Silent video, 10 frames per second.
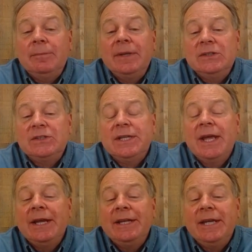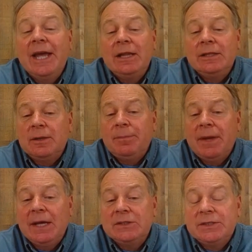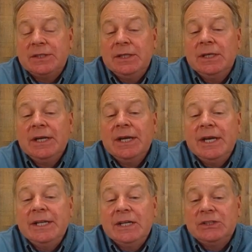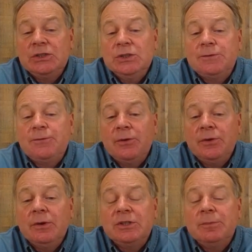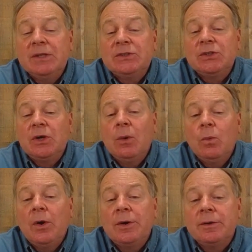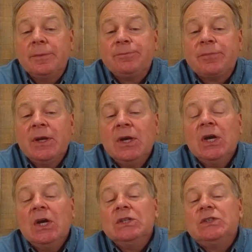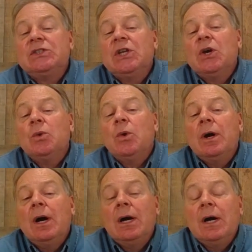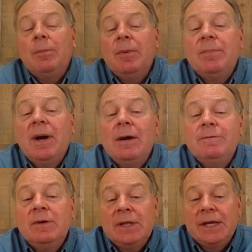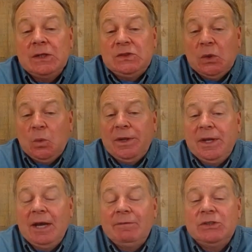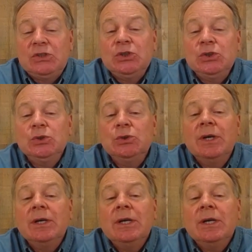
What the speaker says: is an 80-gallon capacity, and that's used for your domestic hot water. So up above, like I said, we have the 2